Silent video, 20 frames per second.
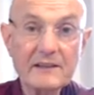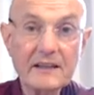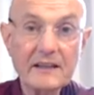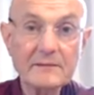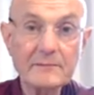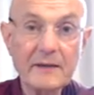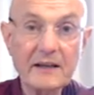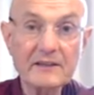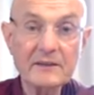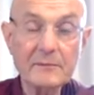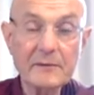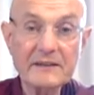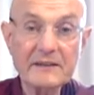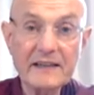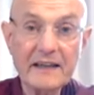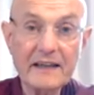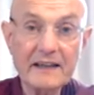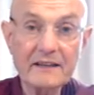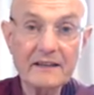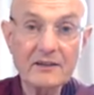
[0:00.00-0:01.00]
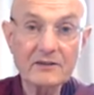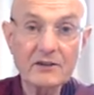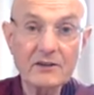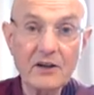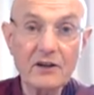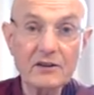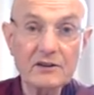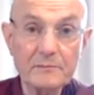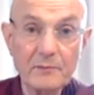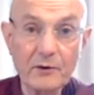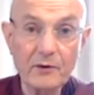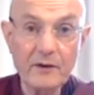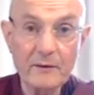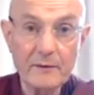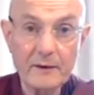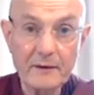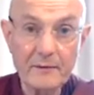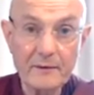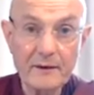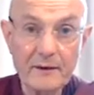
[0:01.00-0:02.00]
None of this is meant to be
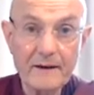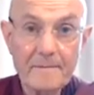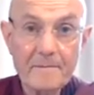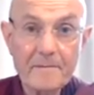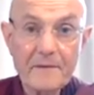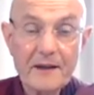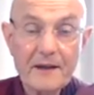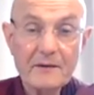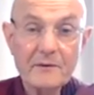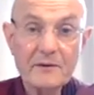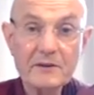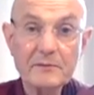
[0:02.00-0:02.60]
taken as gospel.